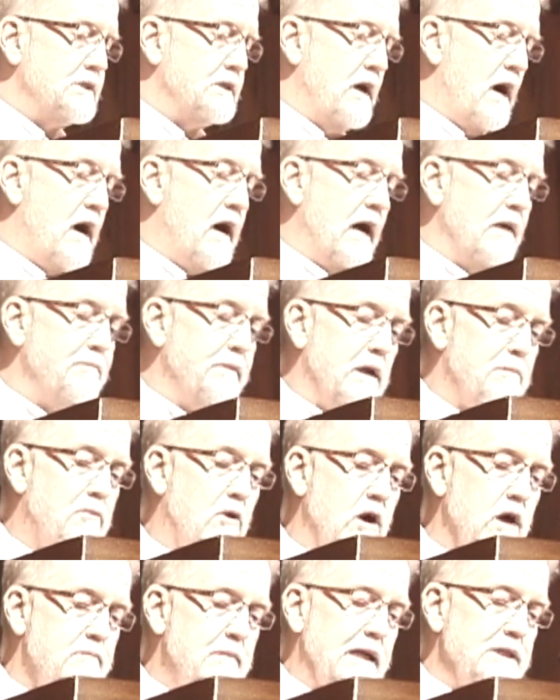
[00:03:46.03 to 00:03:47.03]
how has
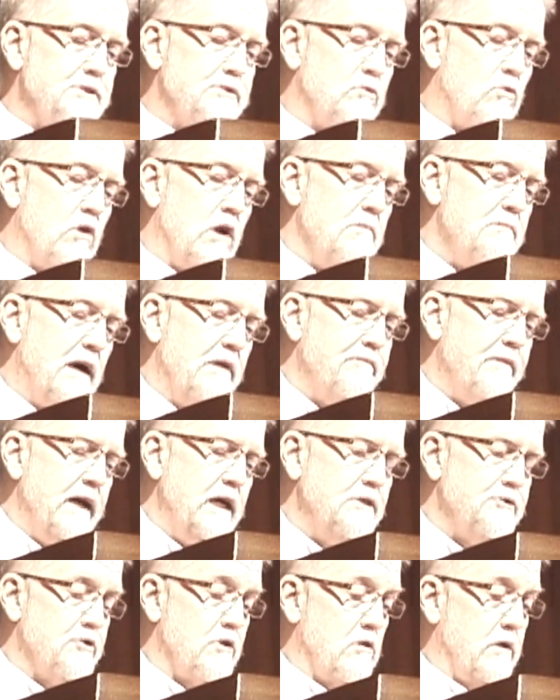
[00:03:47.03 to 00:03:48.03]
God been a part of my story and
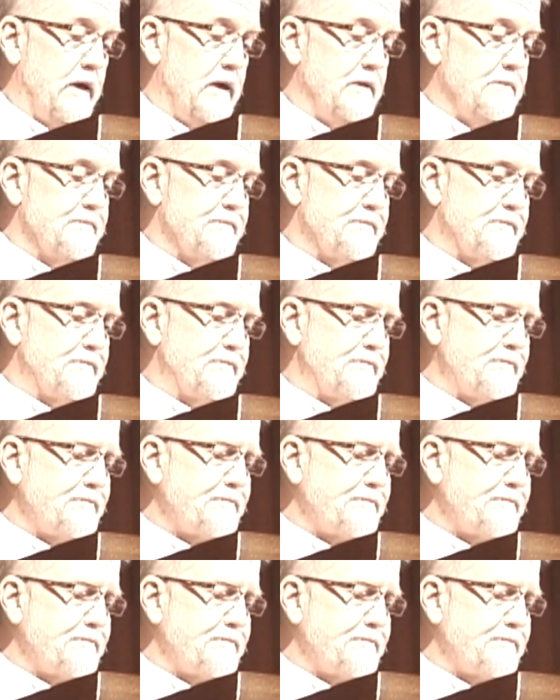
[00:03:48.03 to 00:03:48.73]
my faith journey?